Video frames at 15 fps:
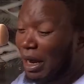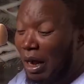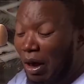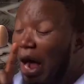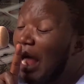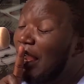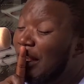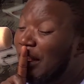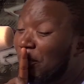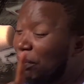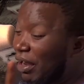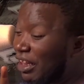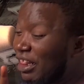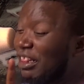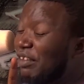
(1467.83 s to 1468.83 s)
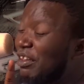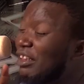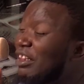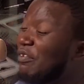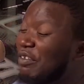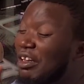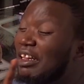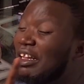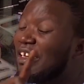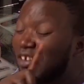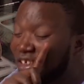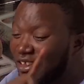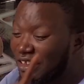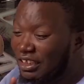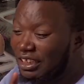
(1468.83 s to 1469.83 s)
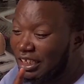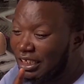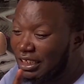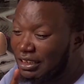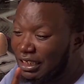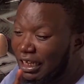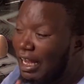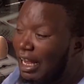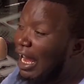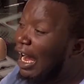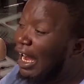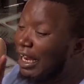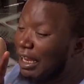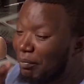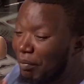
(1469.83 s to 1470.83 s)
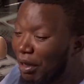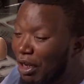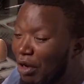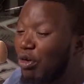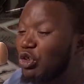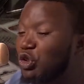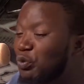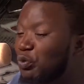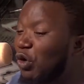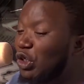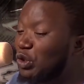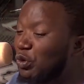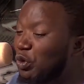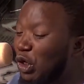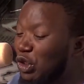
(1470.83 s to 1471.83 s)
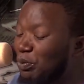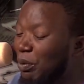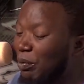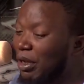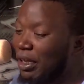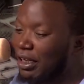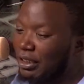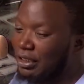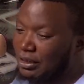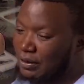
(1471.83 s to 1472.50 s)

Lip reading: alibai. The interesting thing is alibai kwa supermarket.